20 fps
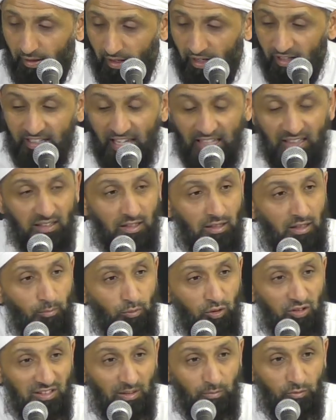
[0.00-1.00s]
Again, the
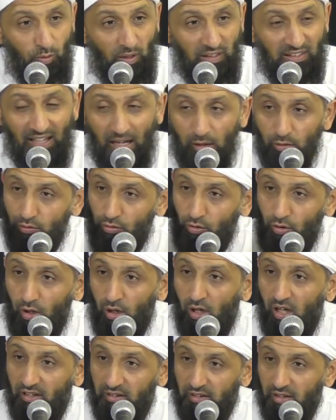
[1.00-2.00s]
Muslims went out to
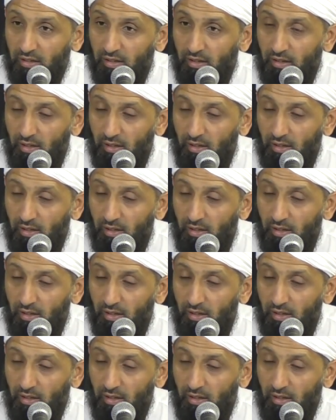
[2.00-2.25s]
Uhud.